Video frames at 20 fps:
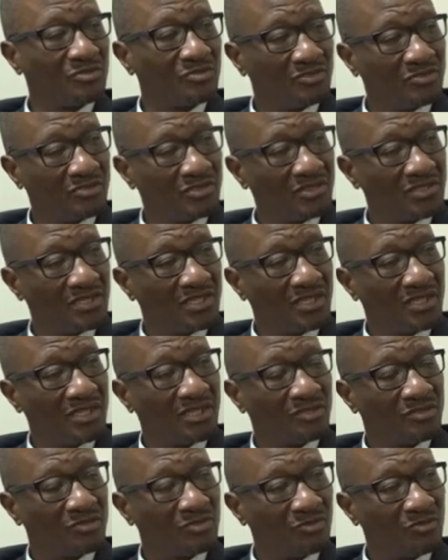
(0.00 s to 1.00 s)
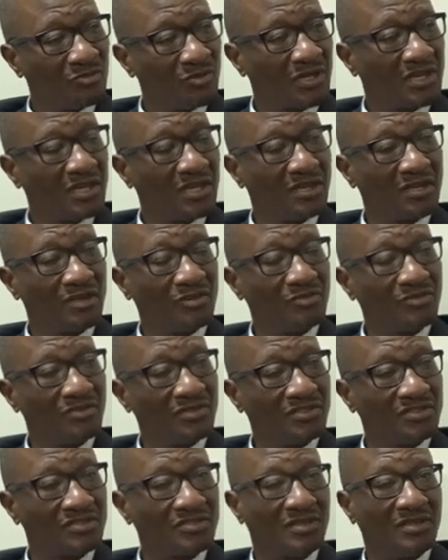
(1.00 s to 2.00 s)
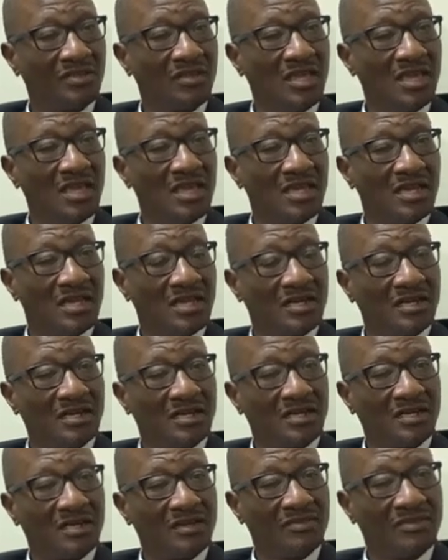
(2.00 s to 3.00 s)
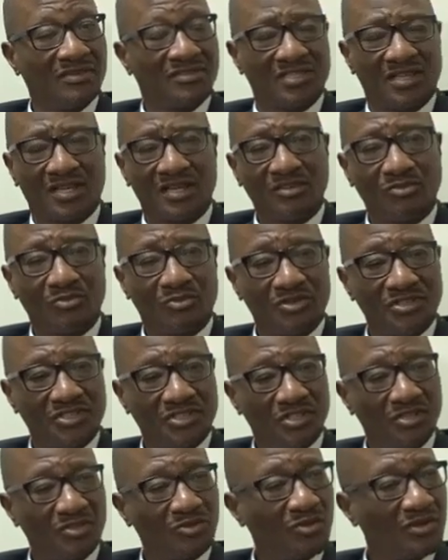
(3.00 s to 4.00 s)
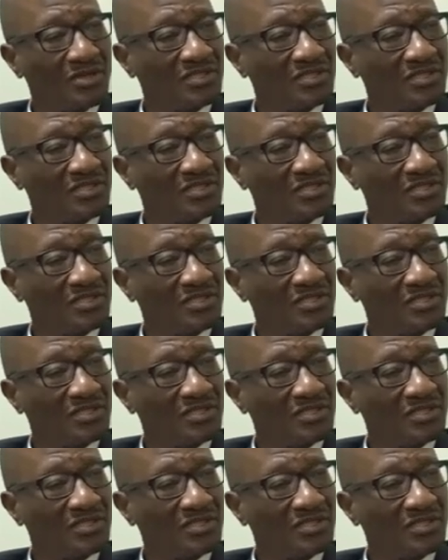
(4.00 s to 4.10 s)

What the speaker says: to work around this. The second question you